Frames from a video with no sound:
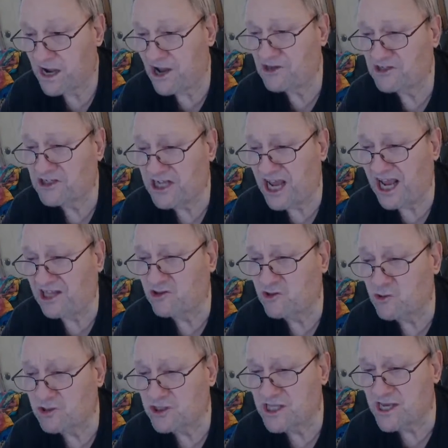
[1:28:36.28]
I used to
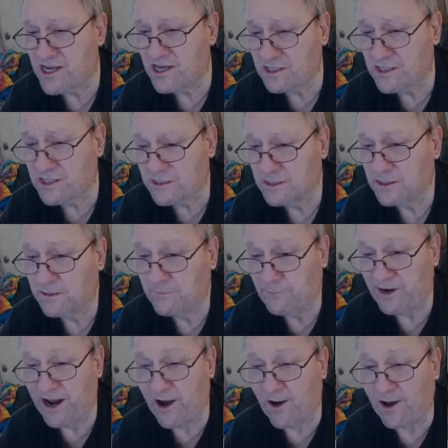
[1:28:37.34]
hate those things,
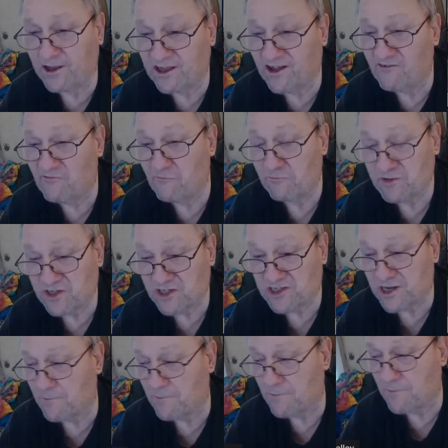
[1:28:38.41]
but now I love them
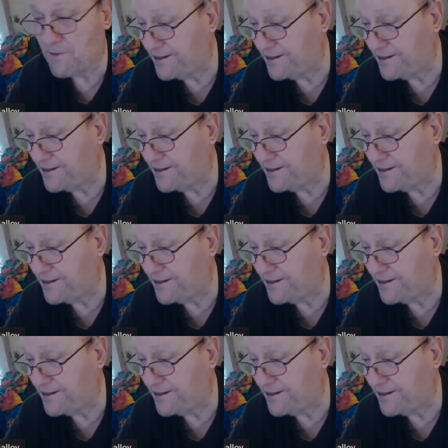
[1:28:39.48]
since I'm